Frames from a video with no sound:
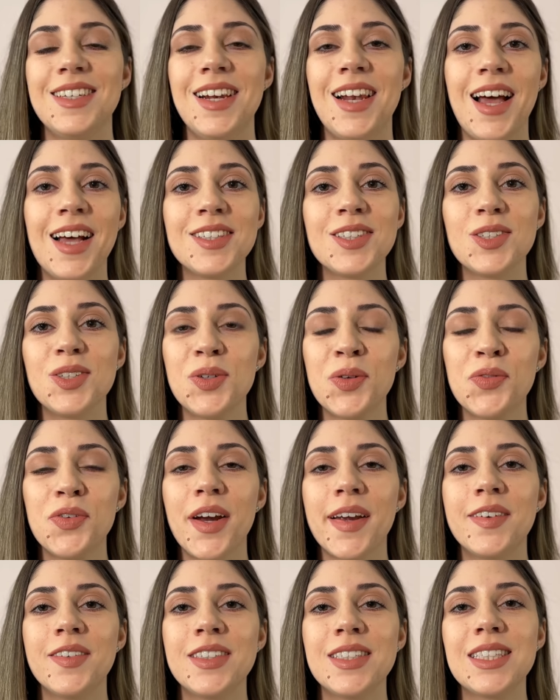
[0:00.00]
last two
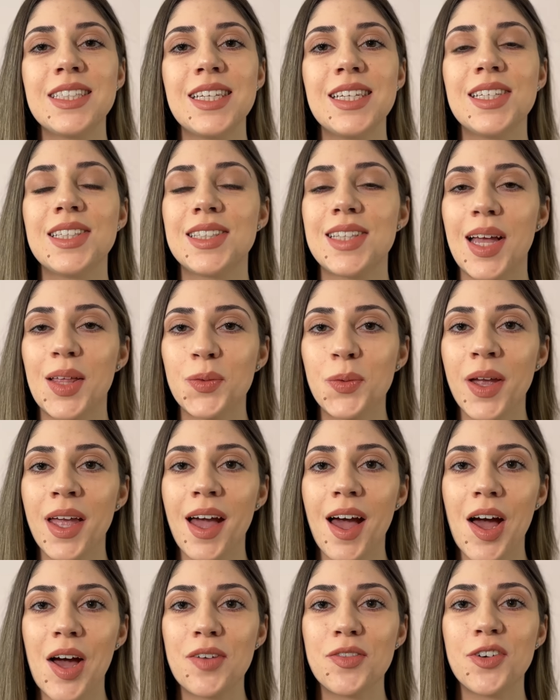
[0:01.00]
fragrances that we
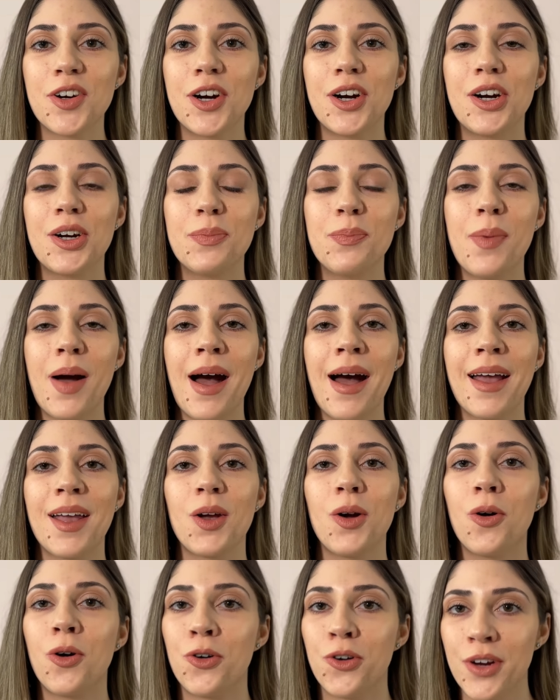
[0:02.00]
have are by
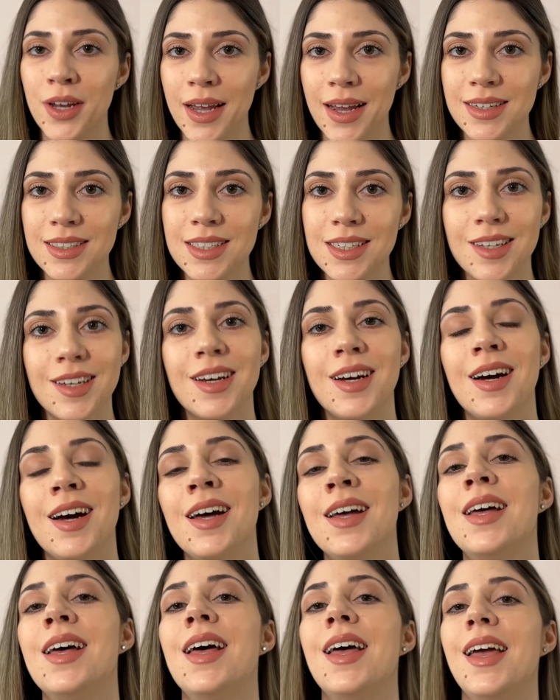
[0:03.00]
Orientica
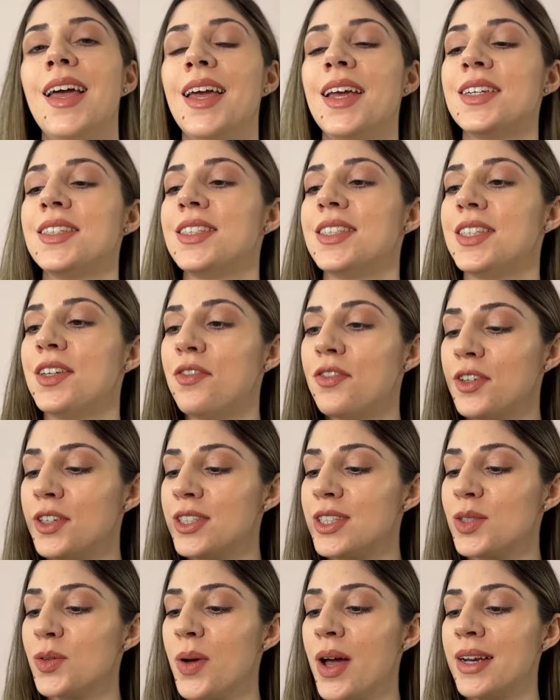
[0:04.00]
and the
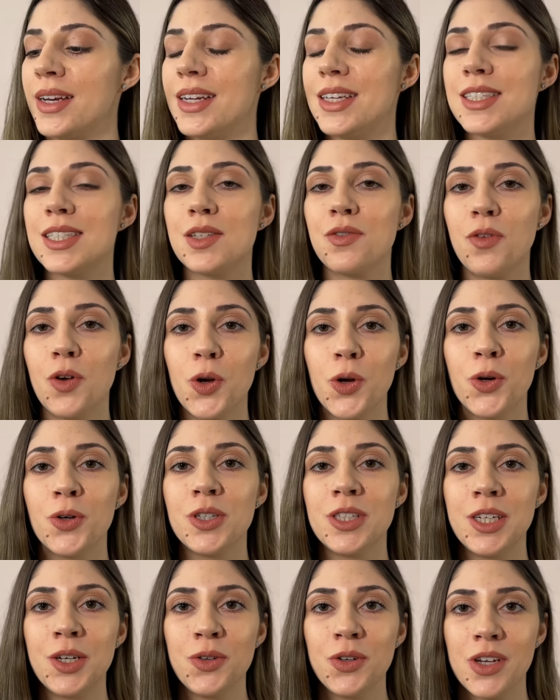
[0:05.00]
first one is Fleur
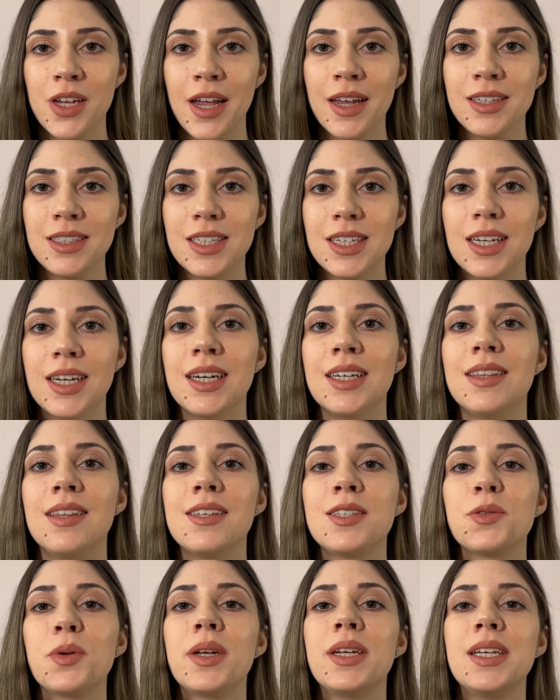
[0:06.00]
Orientica.
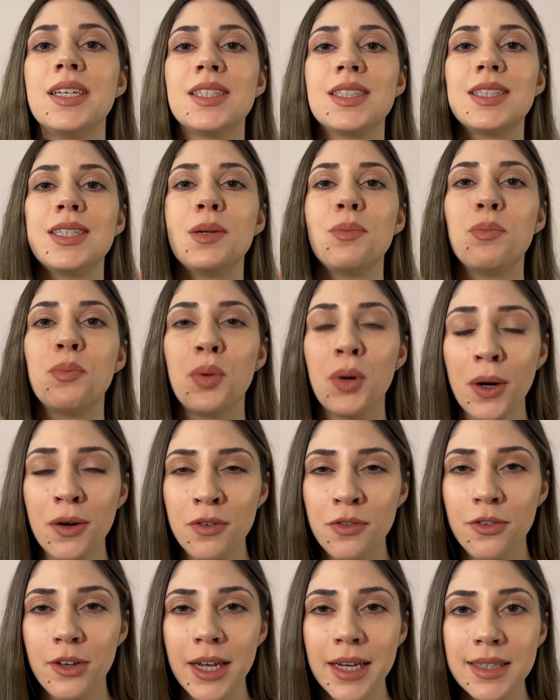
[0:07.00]
This one is the
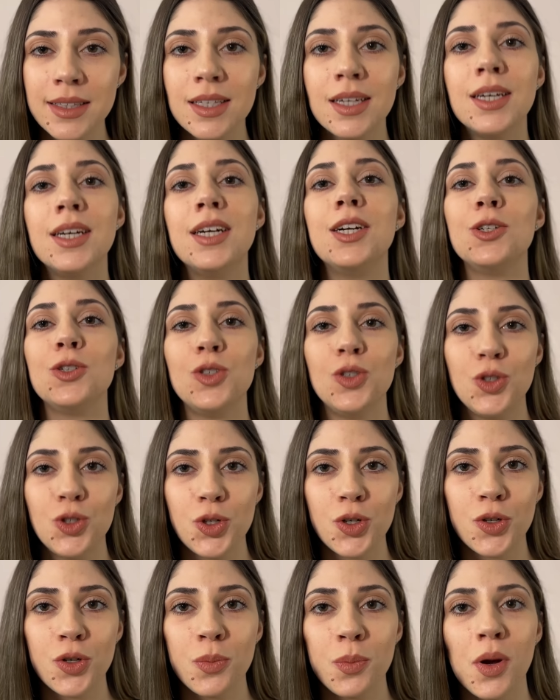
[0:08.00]
perfect
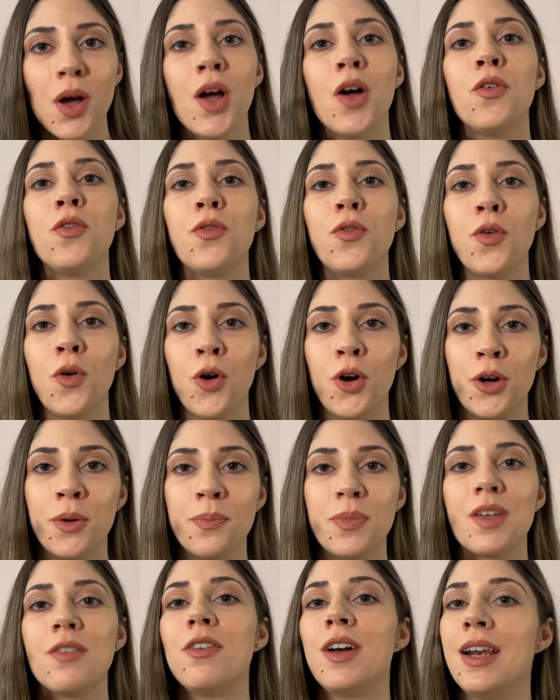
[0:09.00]
dupe for
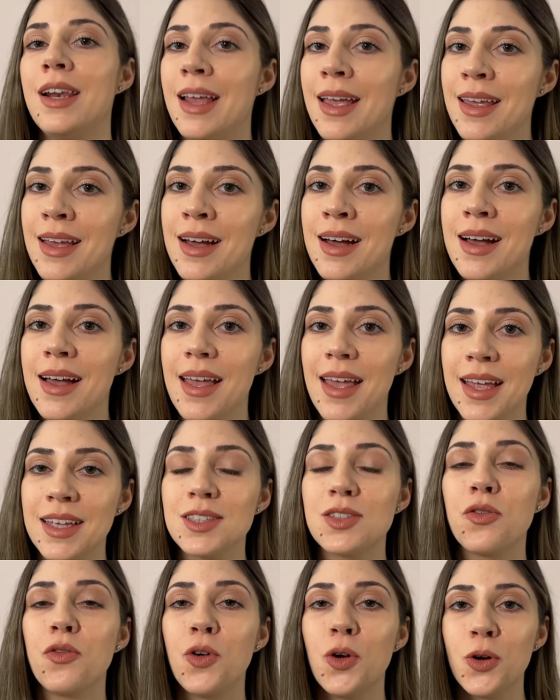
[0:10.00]
Valaya and
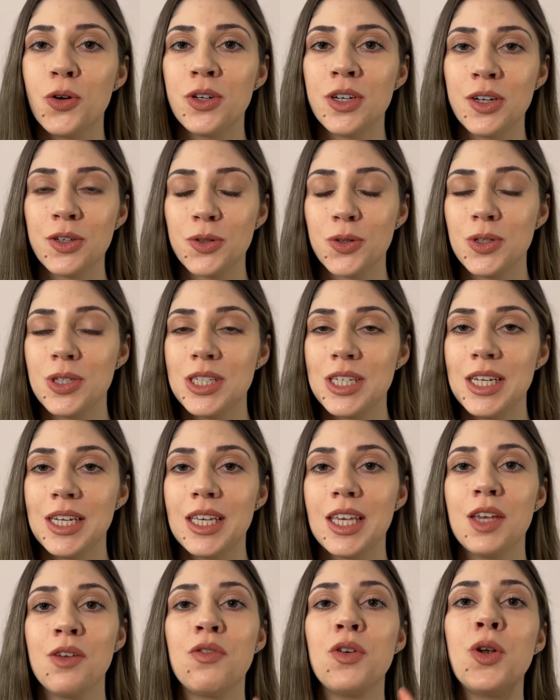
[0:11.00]
Fleur Narcotique.
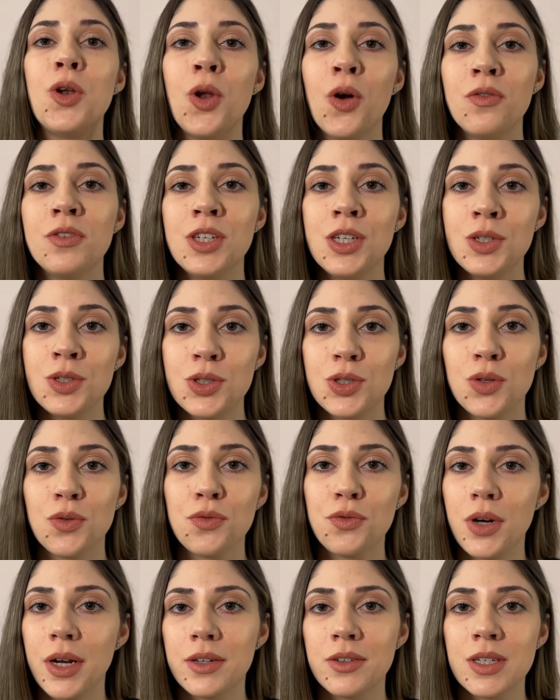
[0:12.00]
If you love these two
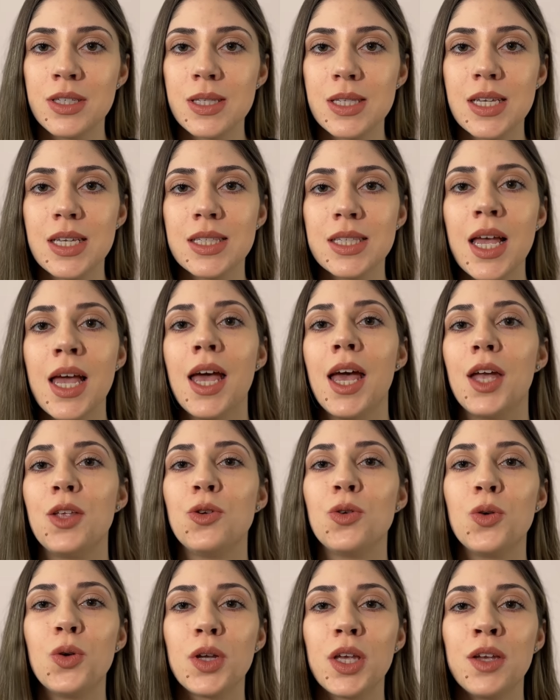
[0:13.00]
fragrances and
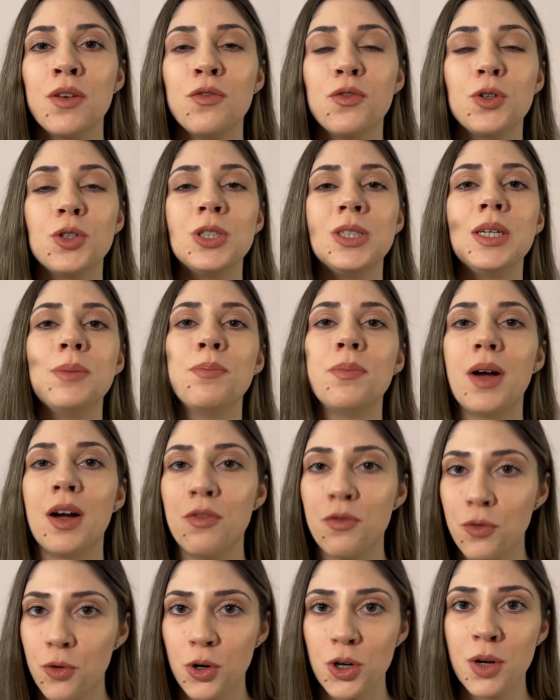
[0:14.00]
you're looking for the
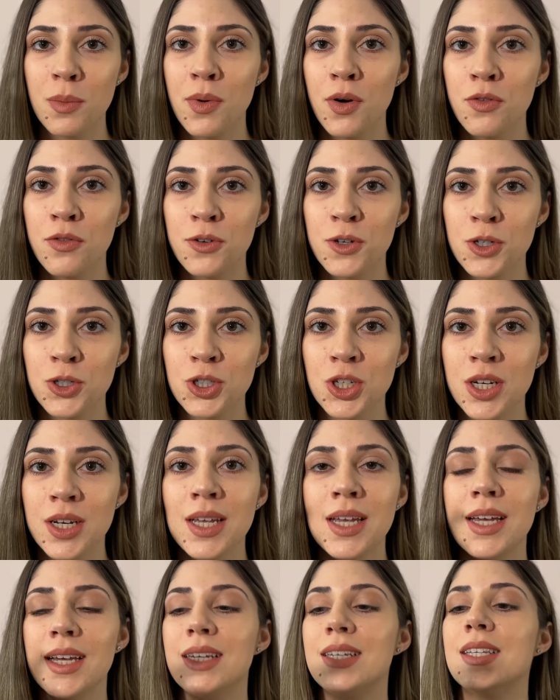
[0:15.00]
affordable version,
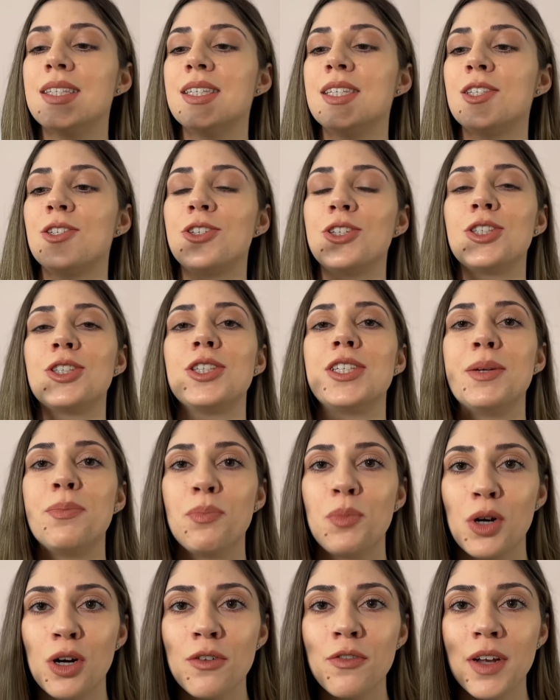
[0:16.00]
this is just the
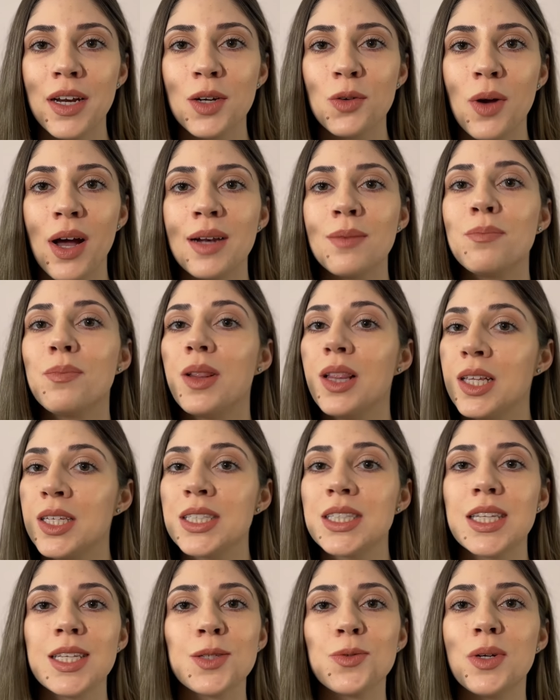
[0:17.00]
perfect one. Plus,
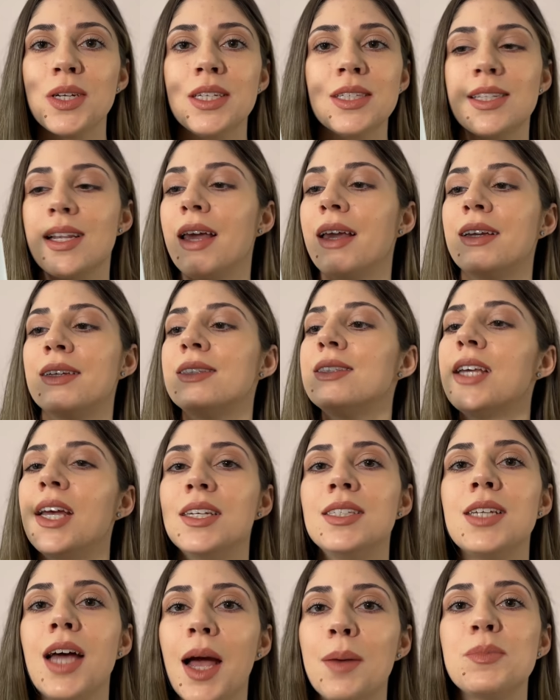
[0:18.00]
this one is like 10
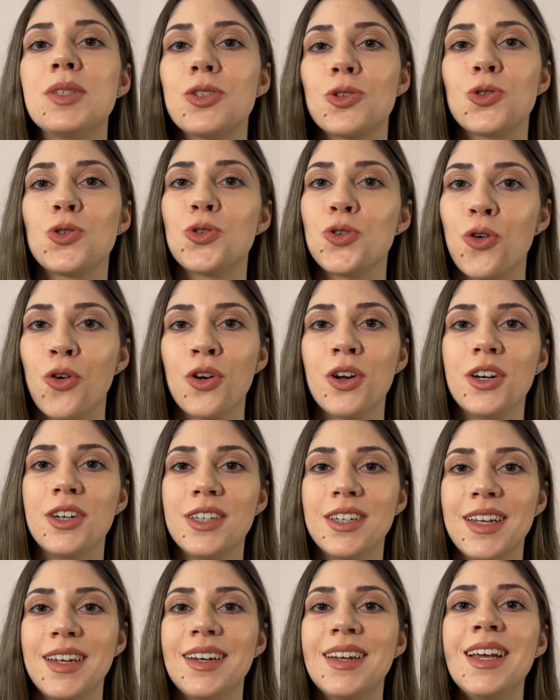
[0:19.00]
times stronger
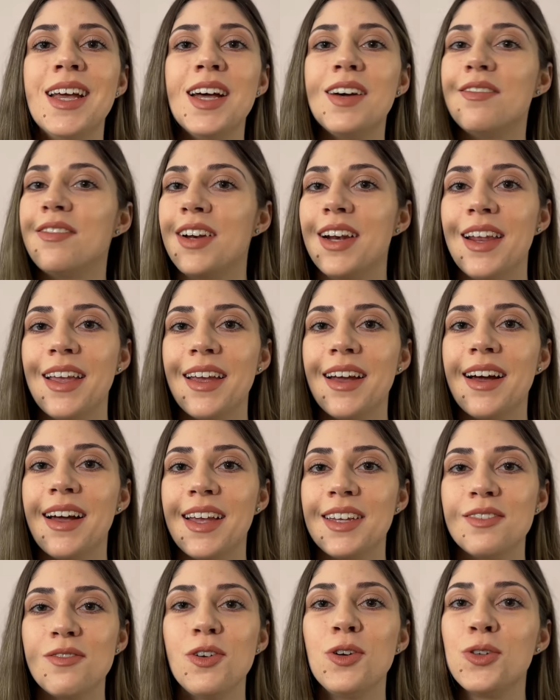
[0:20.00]
than Valaya
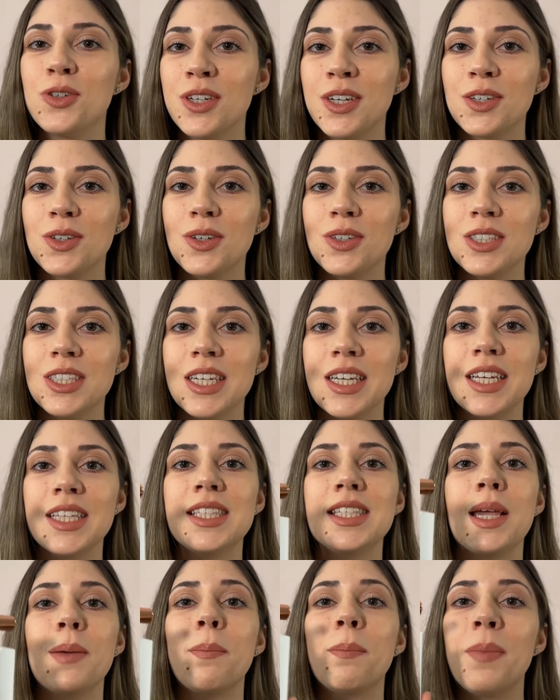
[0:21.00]
and Fleur Narcotique.
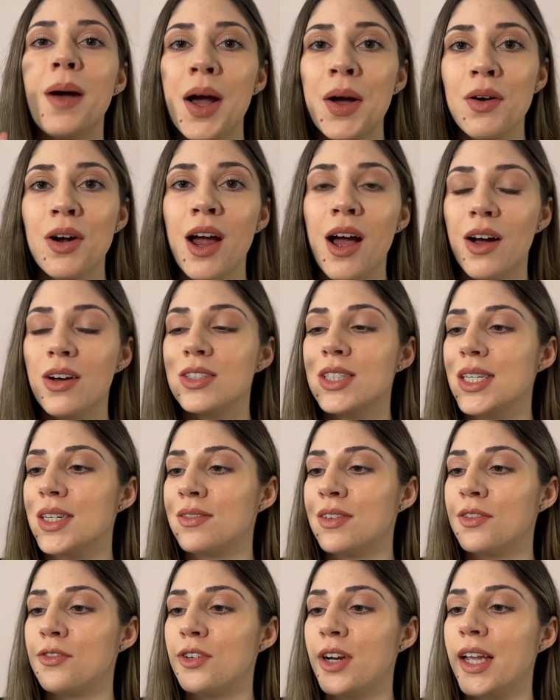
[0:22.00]
It's a powerhouse of
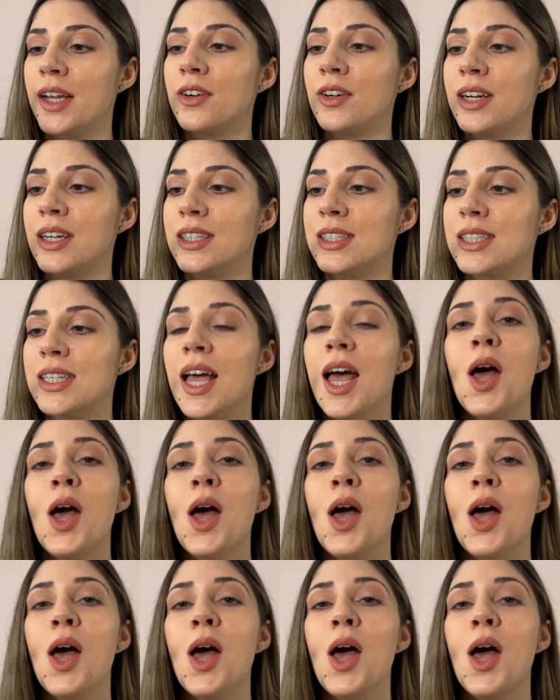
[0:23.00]
a fragrance.